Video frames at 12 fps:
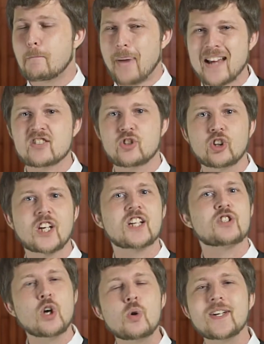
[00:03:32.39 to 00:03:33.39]
best looking
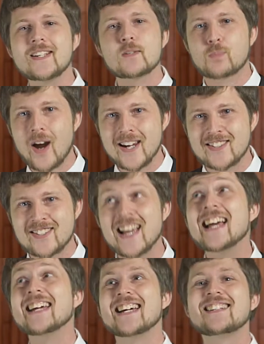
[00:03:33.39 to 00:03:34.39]
two D sprites
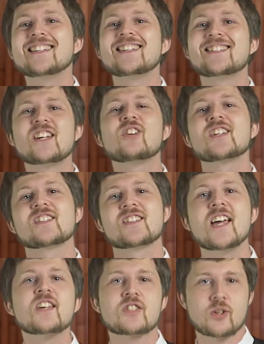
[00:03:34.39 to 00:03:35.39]
in the series'
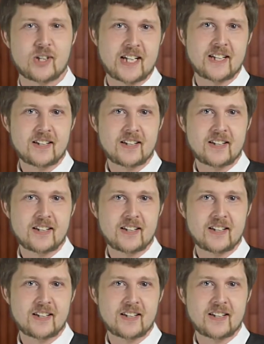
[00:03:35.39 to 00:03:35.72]
history.